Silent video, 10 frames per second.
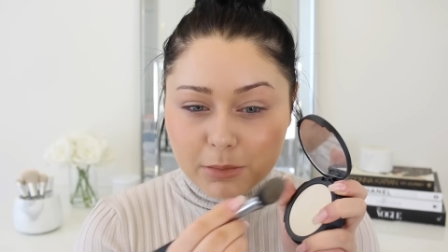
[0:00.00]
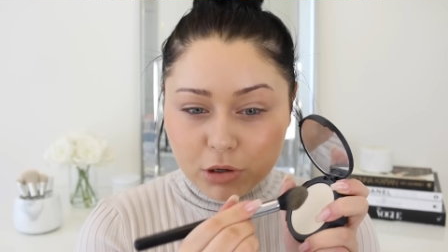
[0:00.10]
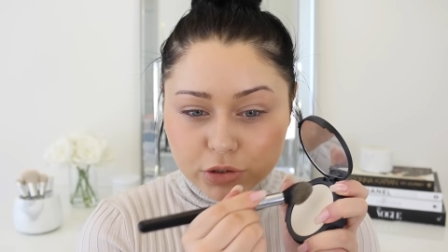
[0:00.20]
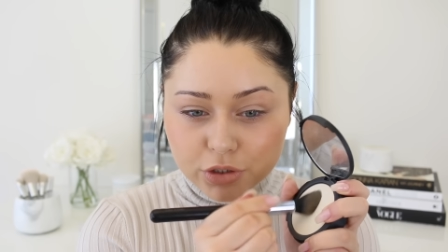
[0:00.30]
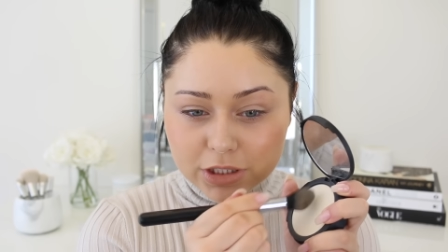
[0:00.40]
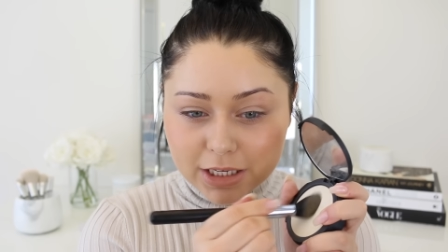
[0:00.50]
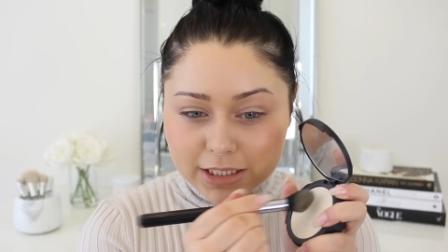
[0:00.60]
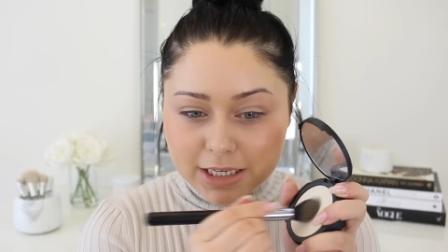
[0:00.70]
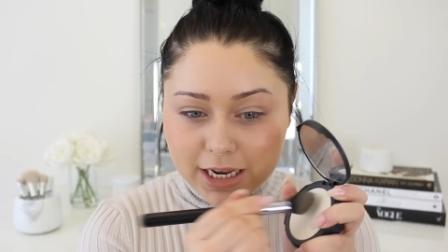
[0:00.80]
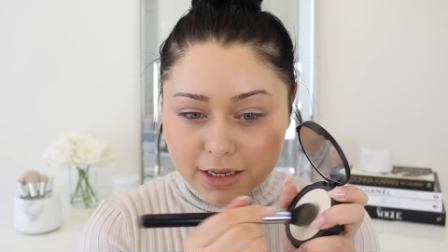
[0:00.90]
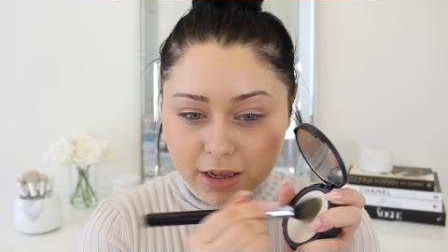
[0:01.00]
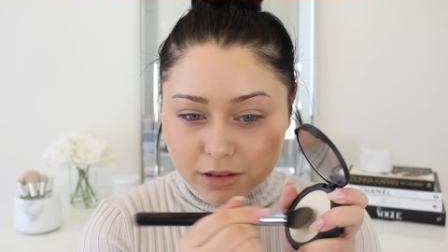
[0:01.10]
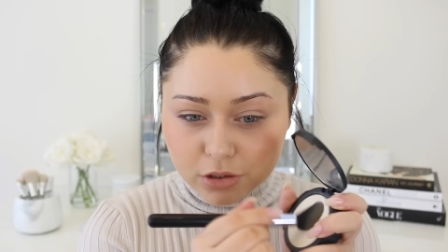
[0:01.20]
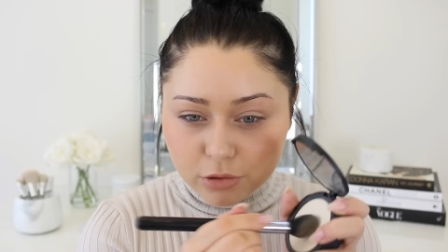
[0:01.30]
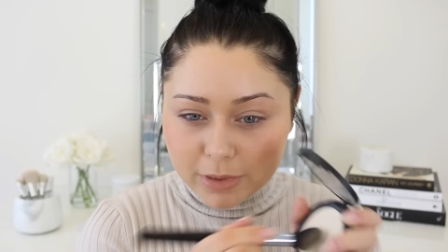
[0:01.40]
I'm also just gonna take a
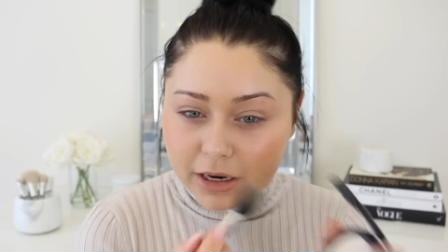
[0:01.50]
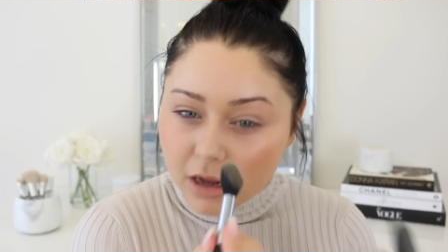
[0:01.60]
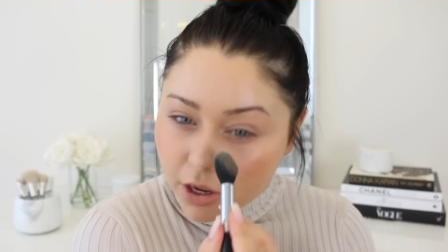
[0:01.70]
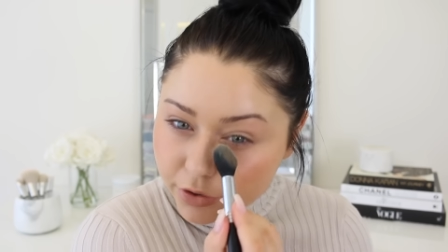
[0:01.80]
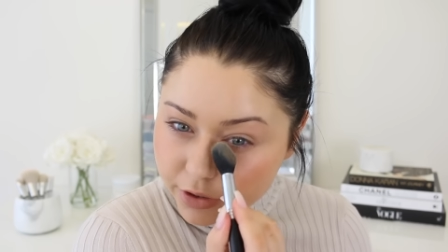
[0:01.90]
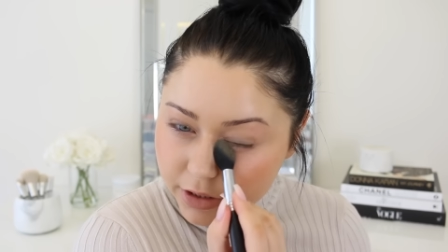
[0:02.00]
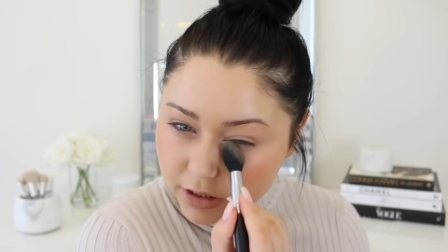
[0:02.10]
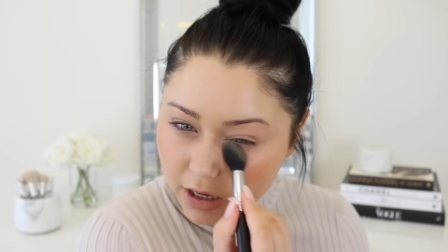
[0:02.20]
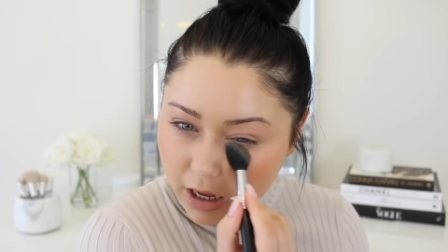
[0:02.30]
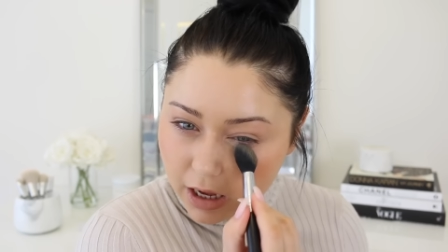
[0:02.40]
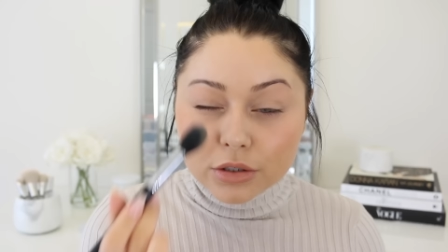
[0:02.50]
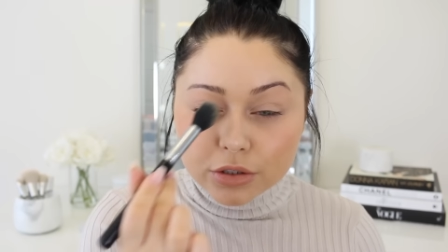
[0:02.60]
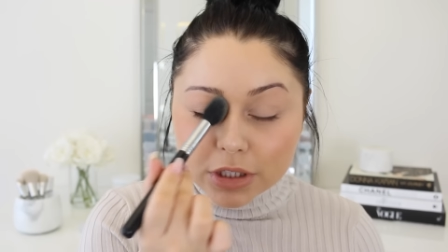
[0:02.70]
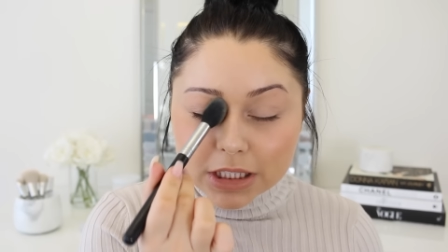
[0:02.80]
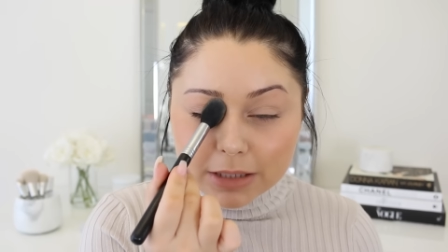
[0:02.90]
little bit underneath the eye
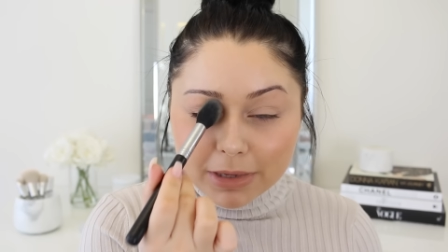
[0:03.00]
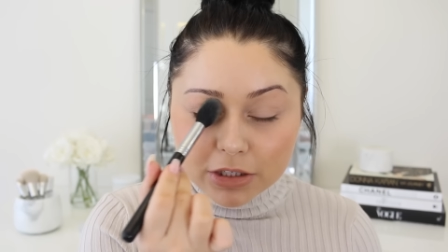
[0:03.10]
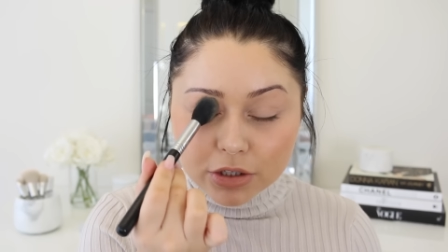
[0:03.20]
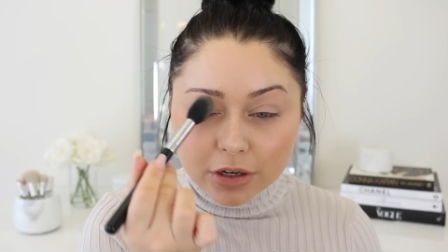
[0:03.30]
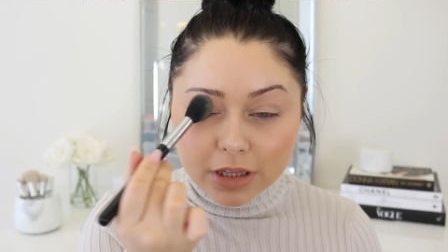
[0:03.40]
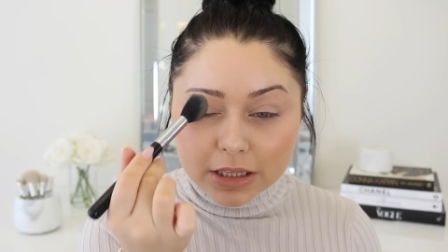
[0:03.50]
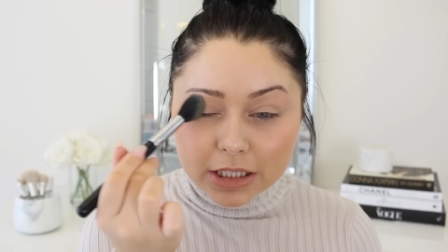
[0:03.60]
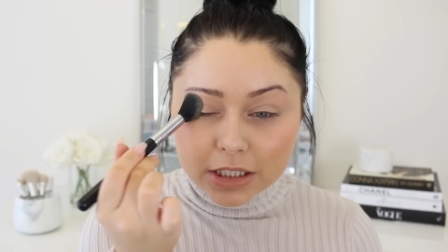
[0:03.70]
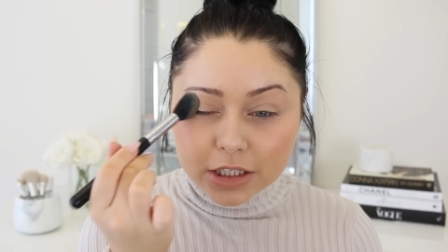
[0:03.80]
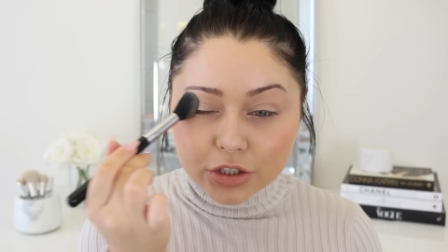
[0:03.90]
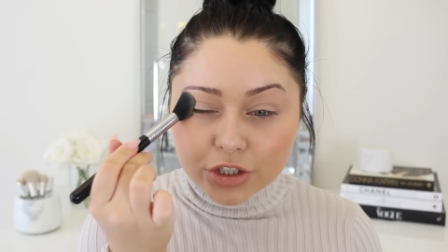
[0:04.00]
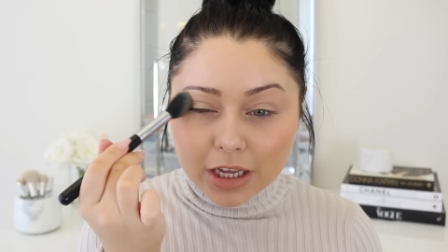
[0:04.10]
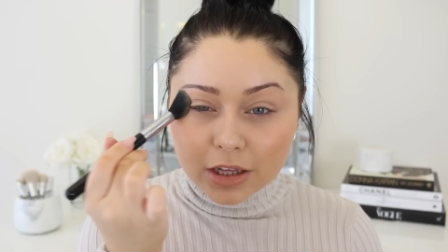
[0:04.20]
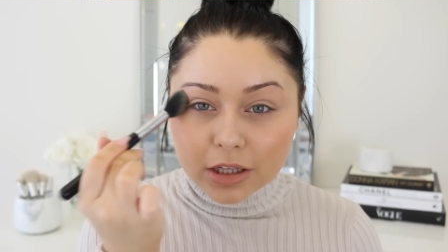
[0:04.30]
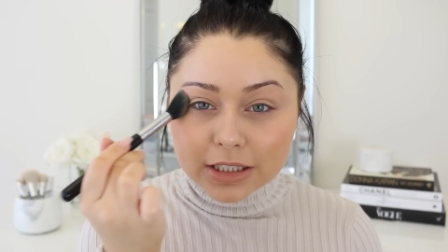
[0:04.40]
just to make sure that the
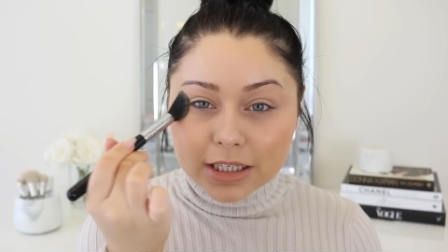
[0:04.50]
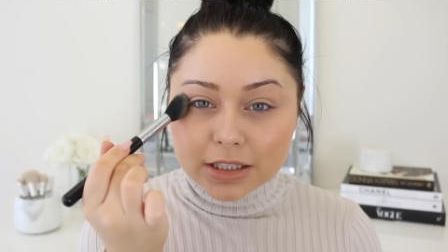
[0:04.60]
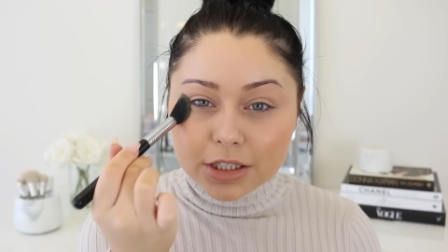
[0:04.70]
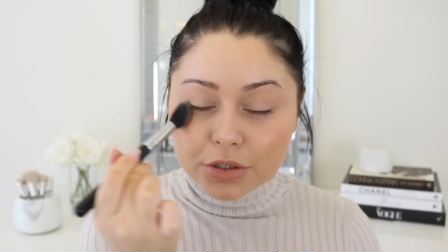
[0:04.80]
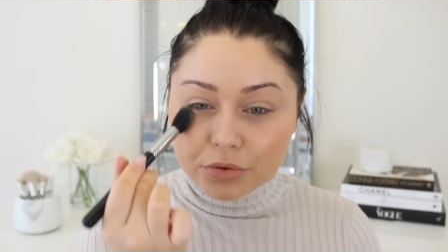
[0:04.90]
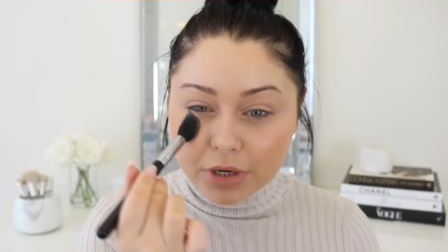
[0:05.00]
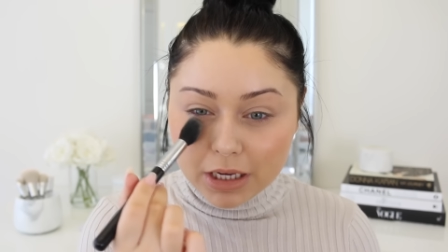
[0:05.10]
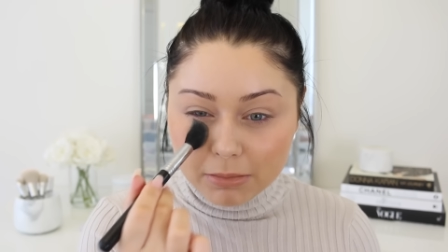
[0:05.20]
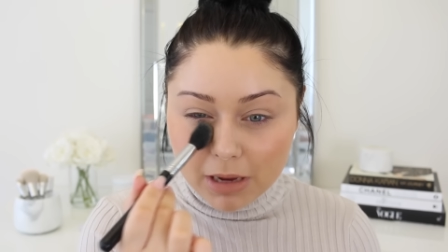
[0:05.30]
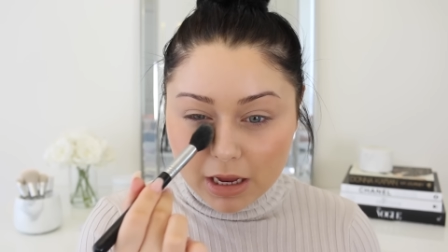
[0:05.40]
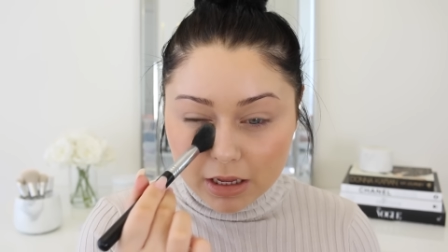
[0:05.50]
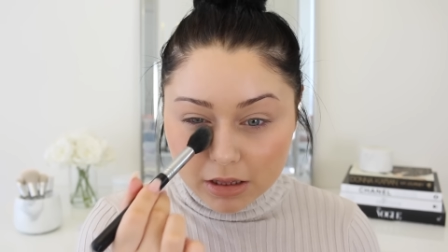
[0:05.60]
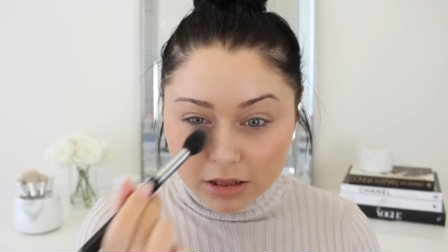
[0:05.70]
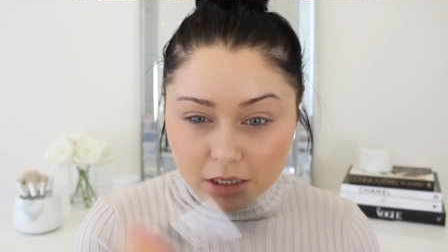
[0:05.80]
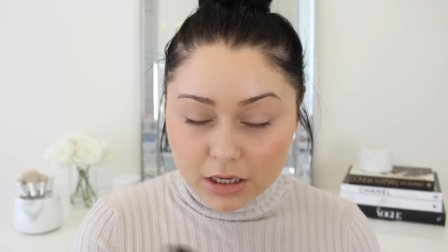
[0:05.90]
gel tinted cream
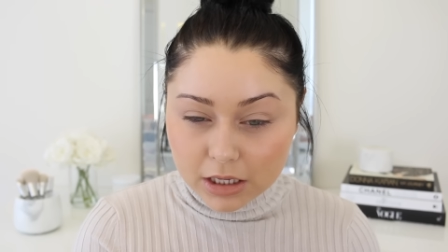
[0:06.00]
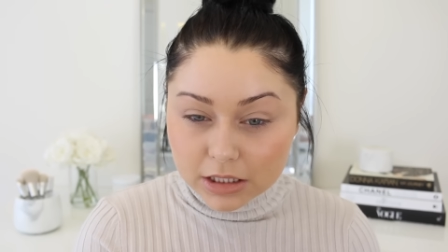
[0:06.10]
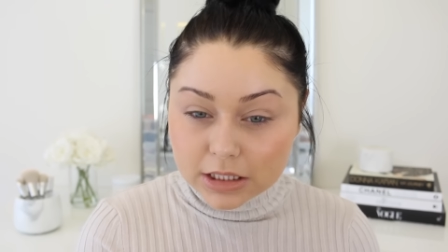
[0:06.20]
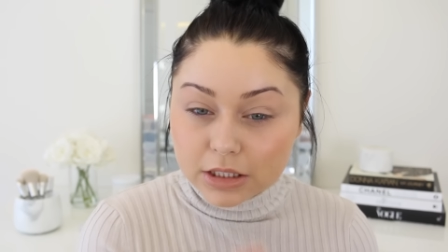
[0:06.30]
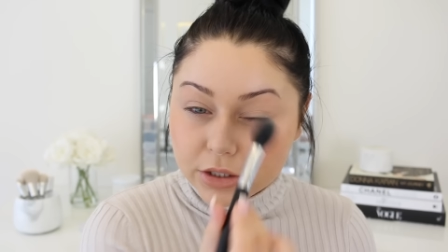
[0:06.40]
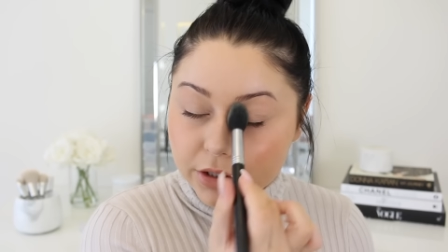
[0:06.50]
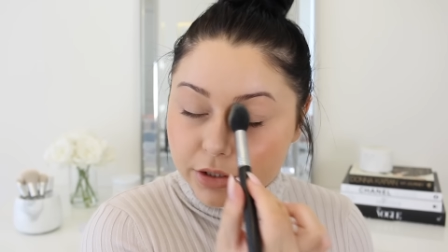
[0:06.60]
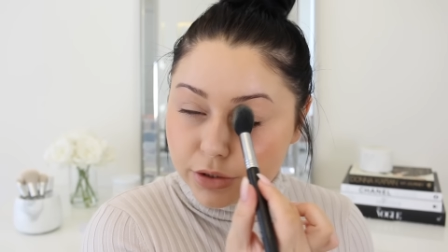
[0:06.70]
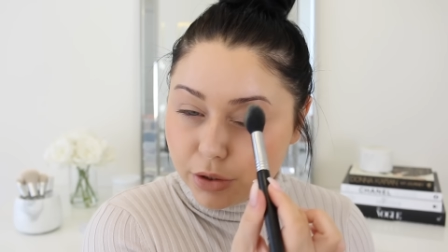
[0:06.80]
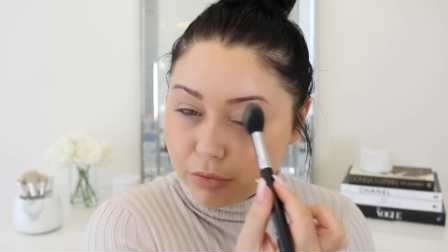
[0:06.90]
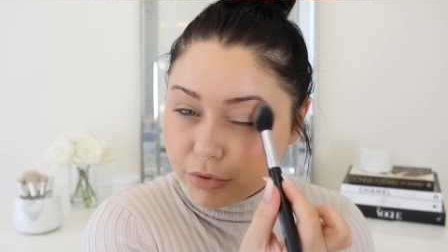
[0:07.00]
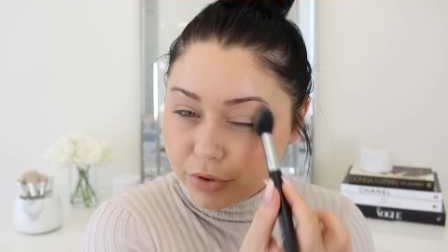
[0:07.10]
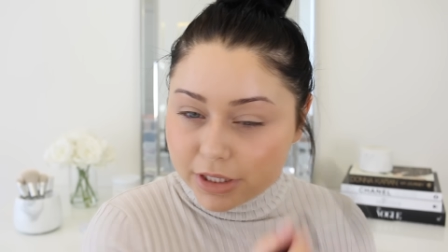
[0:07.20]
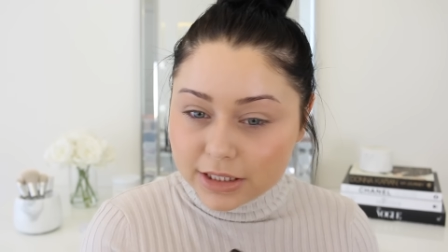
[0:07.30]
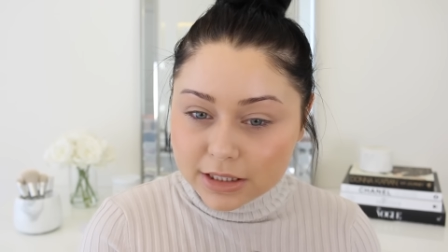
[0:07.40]
and the concealer don't
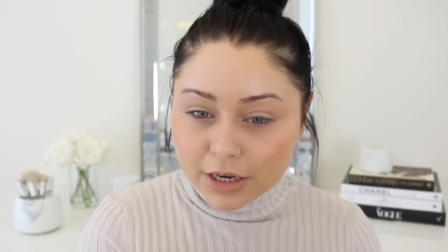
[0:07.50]
crease.